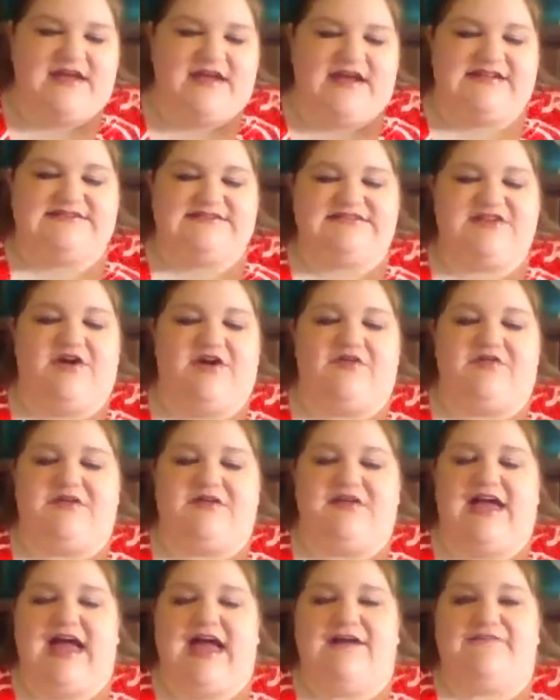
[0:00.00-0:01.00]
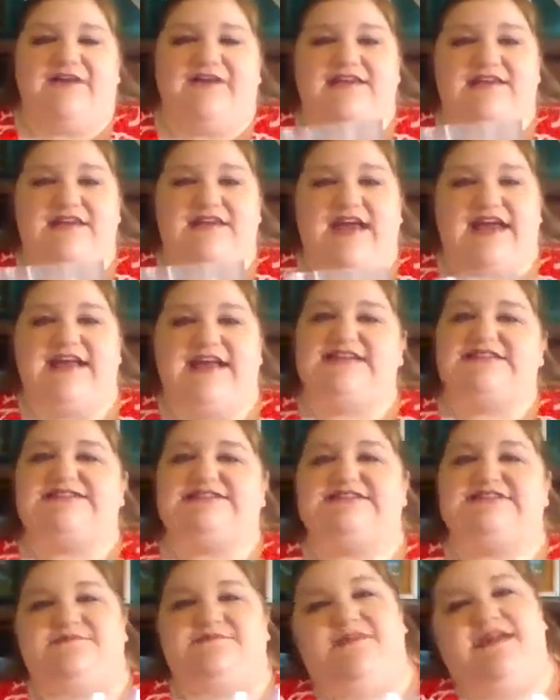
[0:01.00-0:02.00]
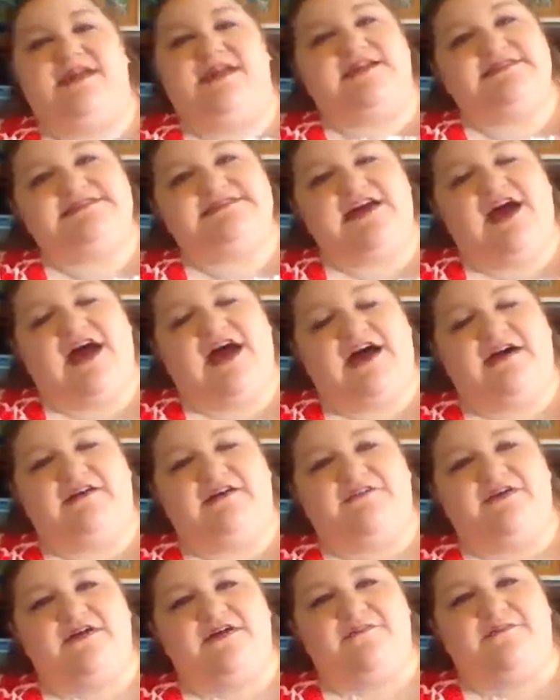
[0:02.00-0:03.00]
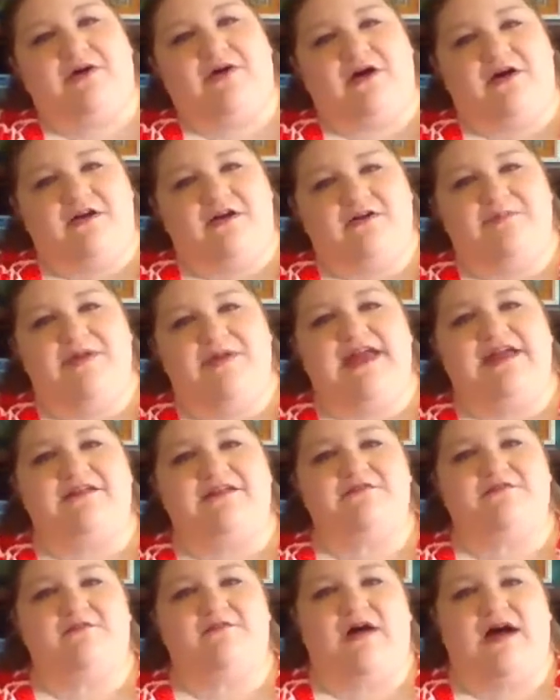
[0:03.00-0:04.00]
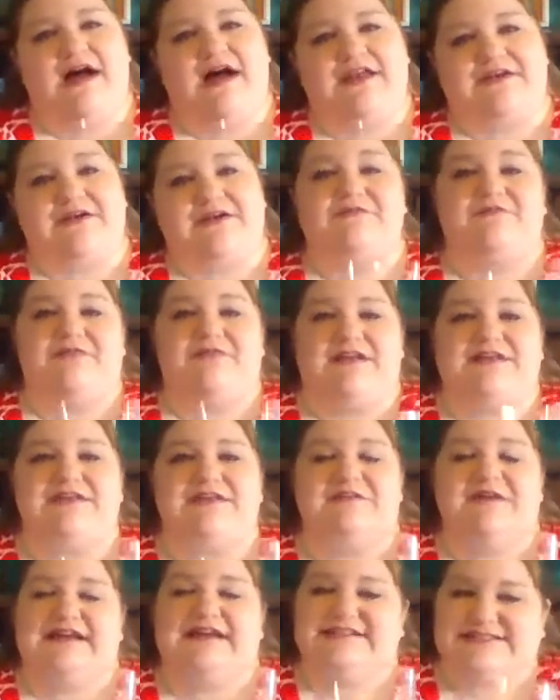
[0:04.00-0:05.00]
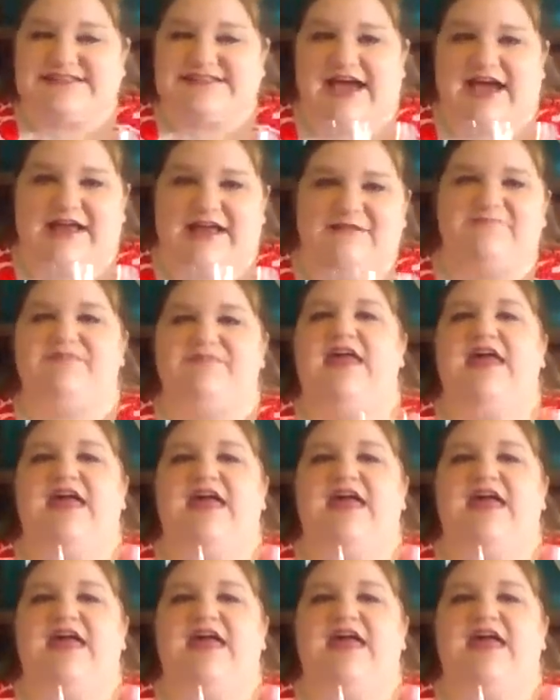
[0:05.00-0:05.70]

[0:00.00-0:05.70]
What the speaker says: And so you'll have a nice mix of pulp and water when you get done.